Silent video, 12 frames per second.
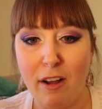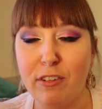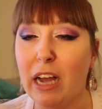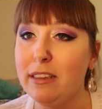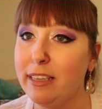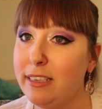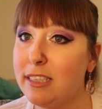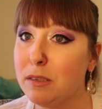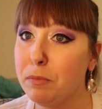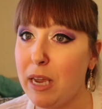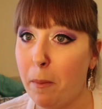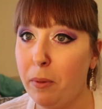Got links
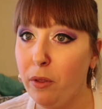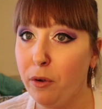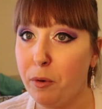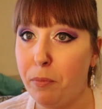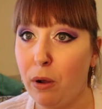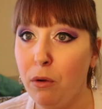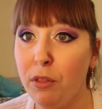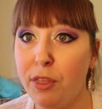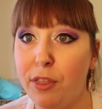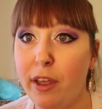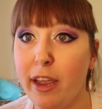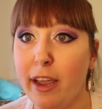down below to
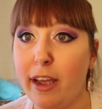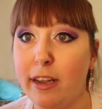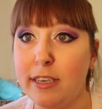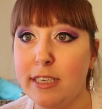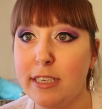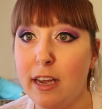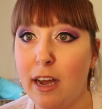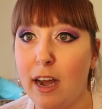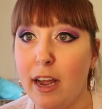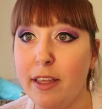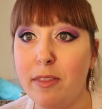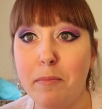both, and
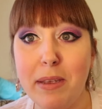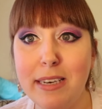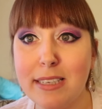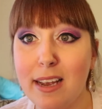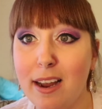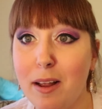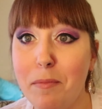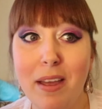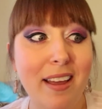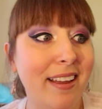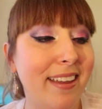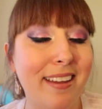in the meantime,
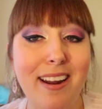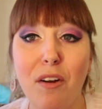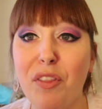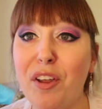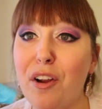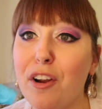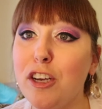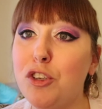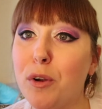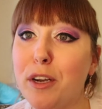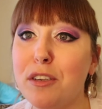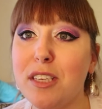get out there,
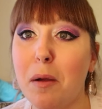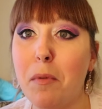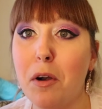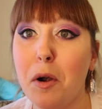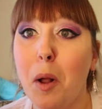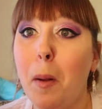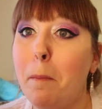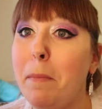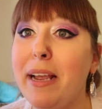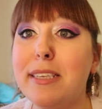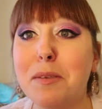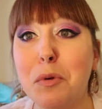enjoy your summer,
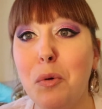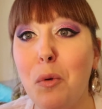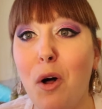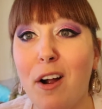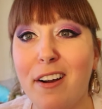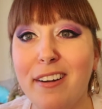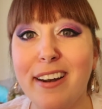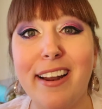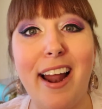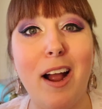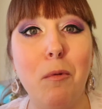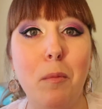make some cool art,
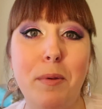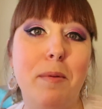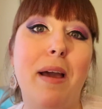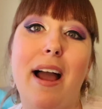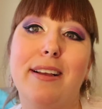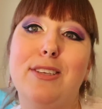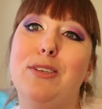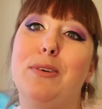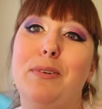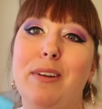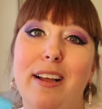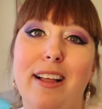and I will be back
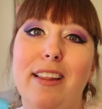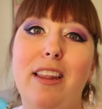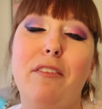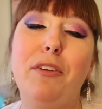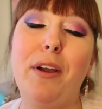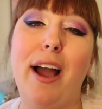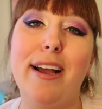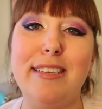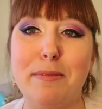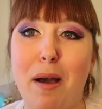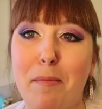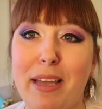soon. Love you
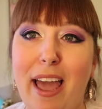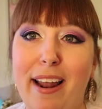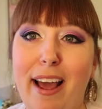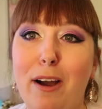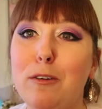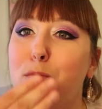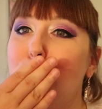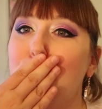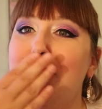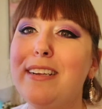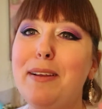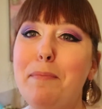guys. Mama Cat out.
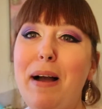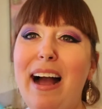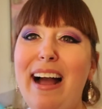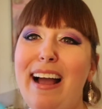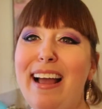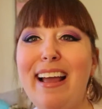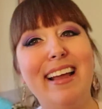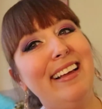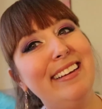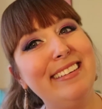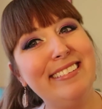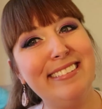Bye.